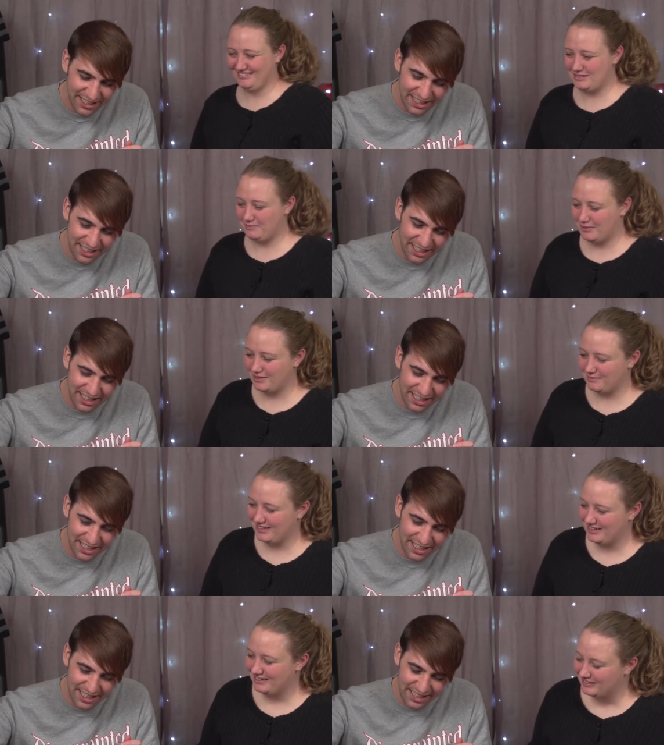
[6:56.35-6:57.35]
Speaker 1: It's supposed
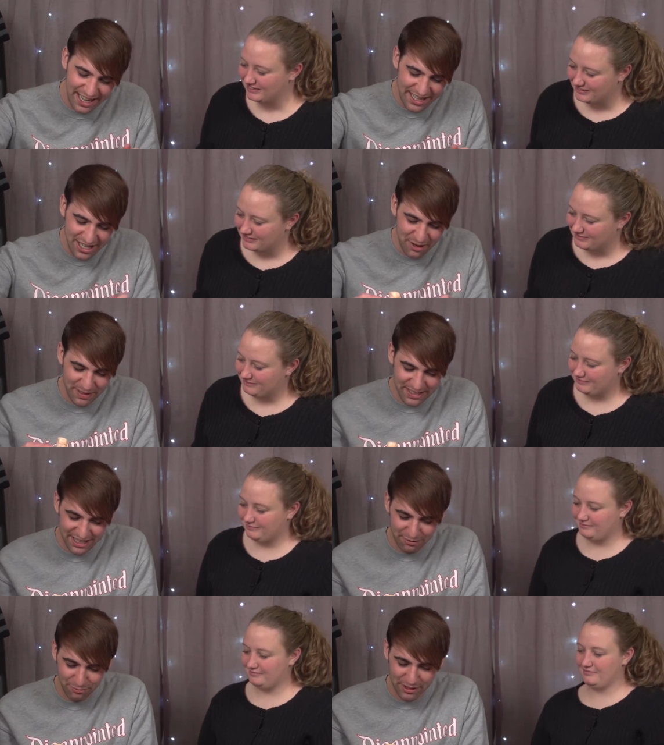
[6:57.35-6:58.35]
to be.
Speaker 2: I know, but
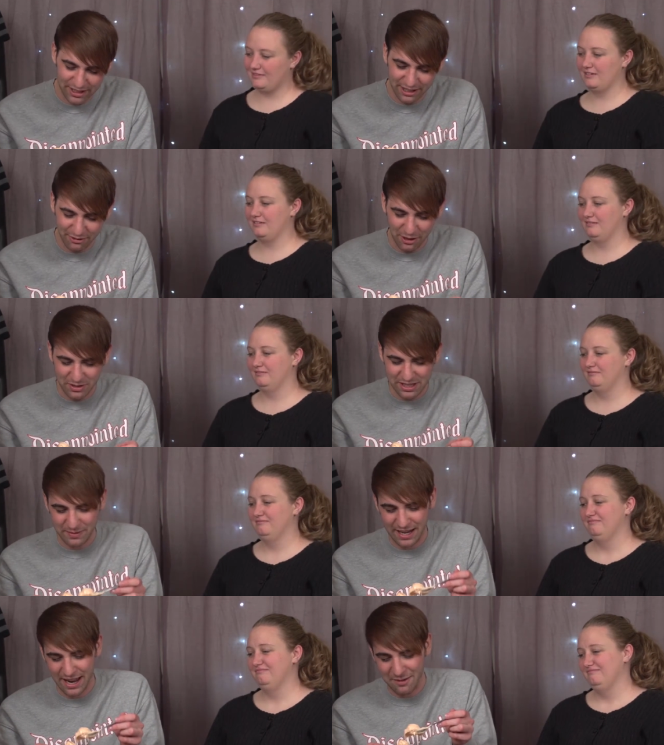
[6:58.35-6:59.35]
it's like really
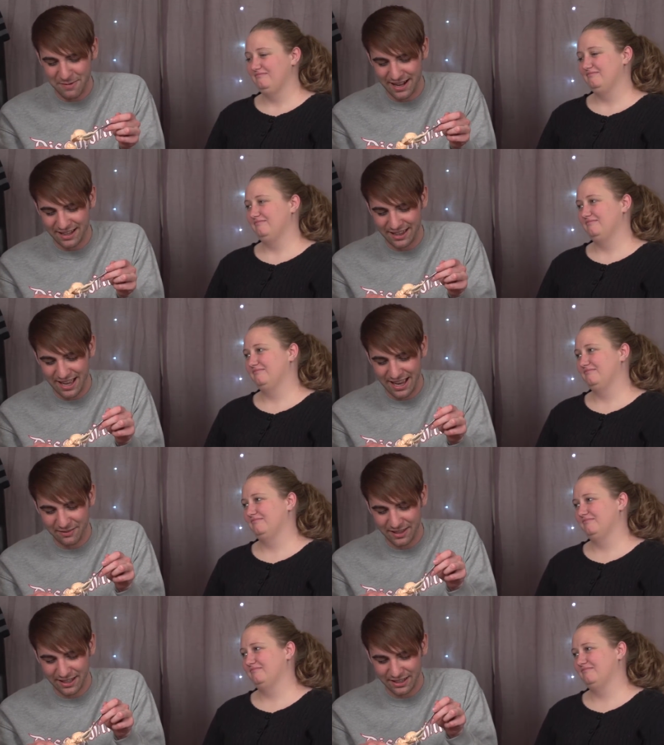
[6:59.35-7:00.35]
grossing me out. I'm not gonna lie.
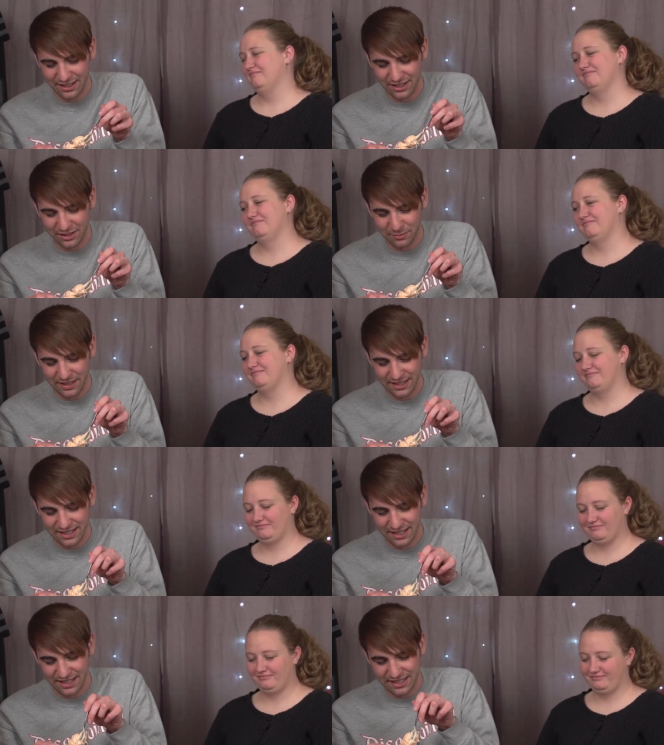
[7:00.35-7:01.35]
I'm like a little bit
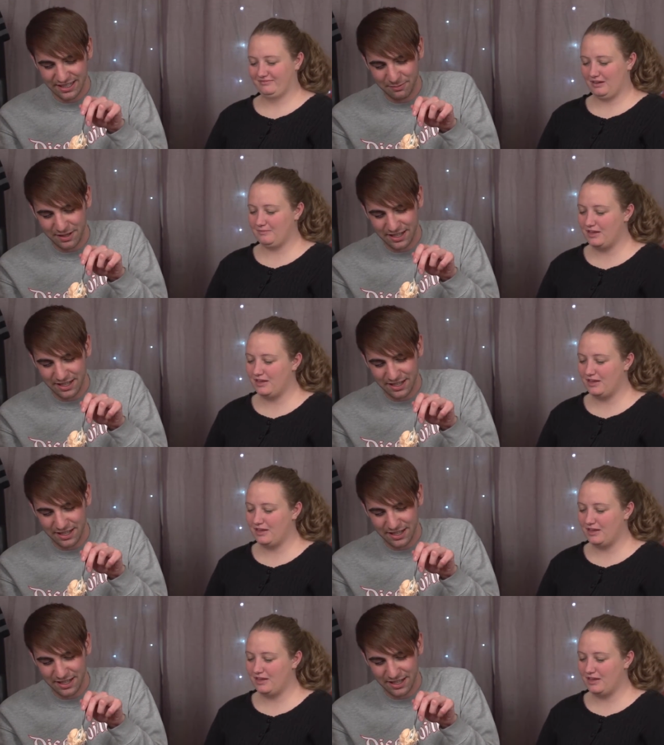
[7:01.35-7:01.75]
disgusted.
Speaker 1: I'm